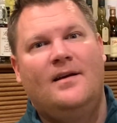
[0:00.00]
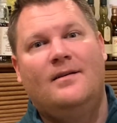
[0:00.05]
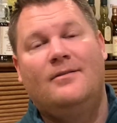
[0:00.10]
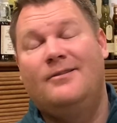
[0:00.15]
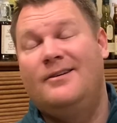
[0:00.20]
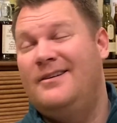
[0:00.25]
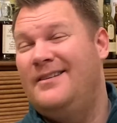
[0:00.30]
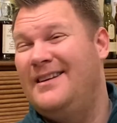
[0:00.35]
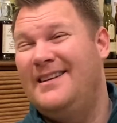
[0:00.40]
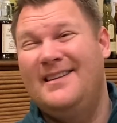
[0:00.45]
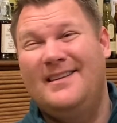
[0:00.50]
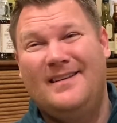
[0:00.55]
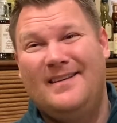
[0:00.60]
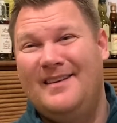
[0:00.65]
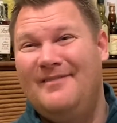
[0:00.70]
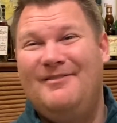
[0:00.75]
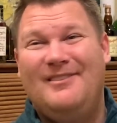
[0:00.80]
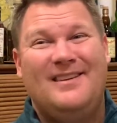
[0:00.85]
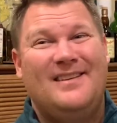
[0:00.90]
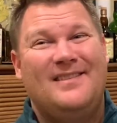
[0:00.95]
Well,
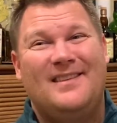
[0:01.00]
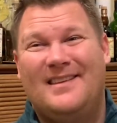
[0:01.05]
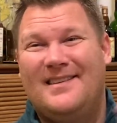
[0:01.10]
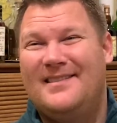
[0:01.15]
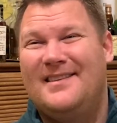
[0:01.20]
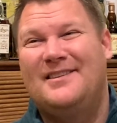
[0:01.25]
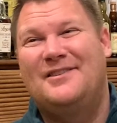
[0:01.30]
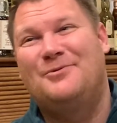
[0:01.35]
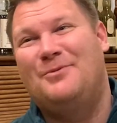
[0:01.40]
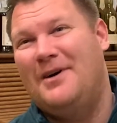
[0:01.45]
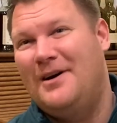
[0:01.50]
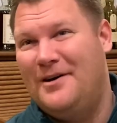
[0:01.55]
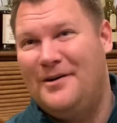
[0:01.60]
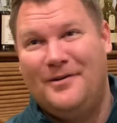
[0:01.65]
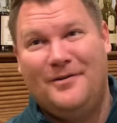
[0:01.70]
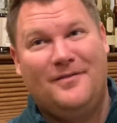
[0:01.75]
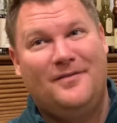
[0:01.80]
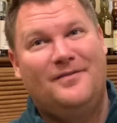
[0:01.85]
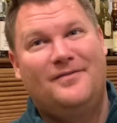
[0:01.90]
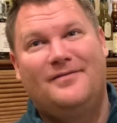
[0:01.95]
even in the
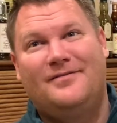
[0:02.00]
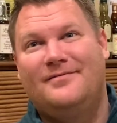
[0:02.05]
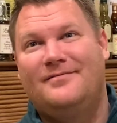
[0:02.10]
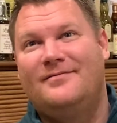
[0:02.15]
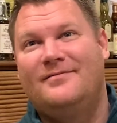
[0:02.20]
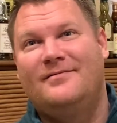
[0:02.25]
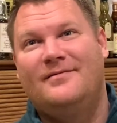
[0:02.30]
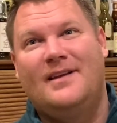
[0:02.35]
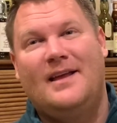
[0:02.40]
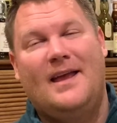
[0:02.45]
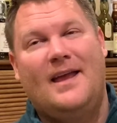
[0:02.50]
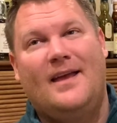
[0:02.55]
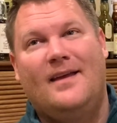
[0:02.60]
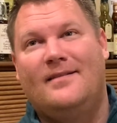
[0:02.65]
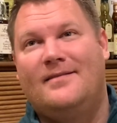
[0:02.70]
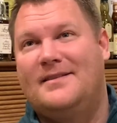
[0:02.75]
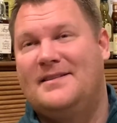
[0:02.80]
12, and the